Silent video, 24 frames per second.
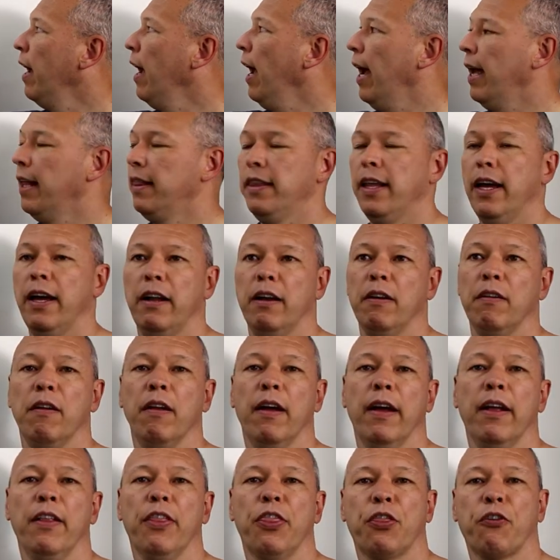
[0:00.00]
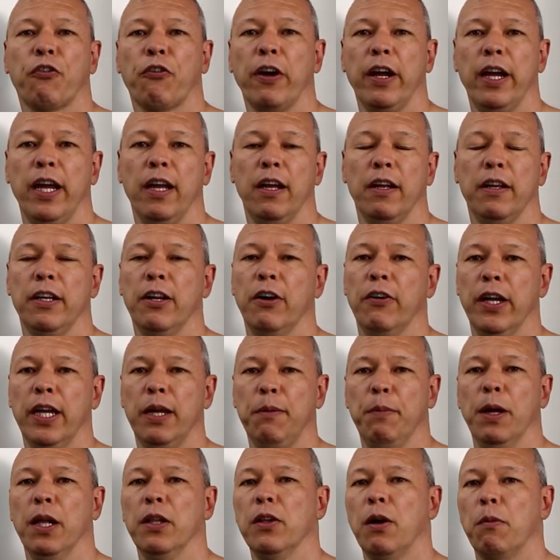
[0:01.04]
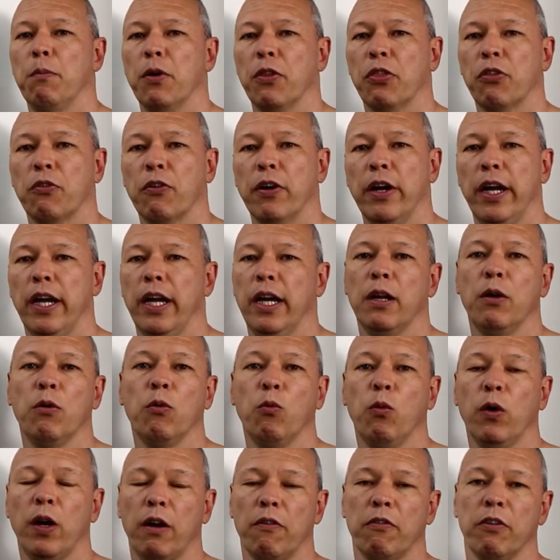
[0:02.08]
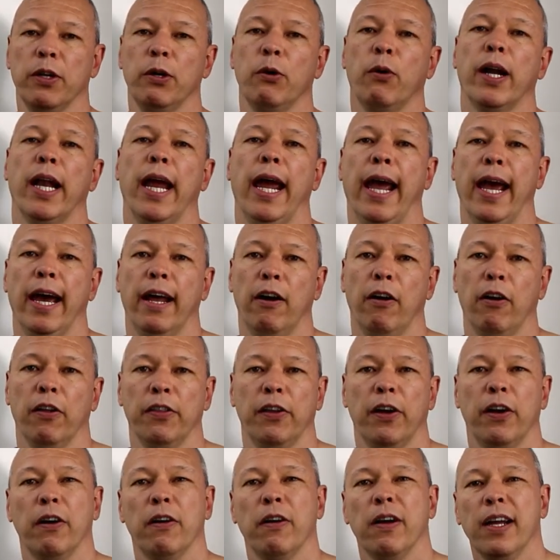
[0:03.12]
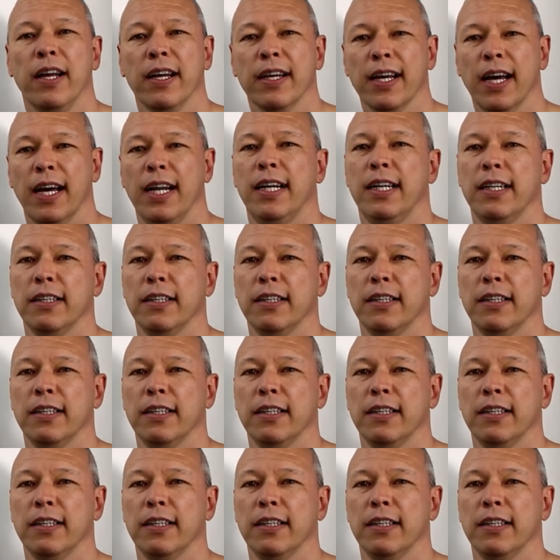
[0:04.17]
And then three, you know, email number 3 and whatever you want to add on there. Kind of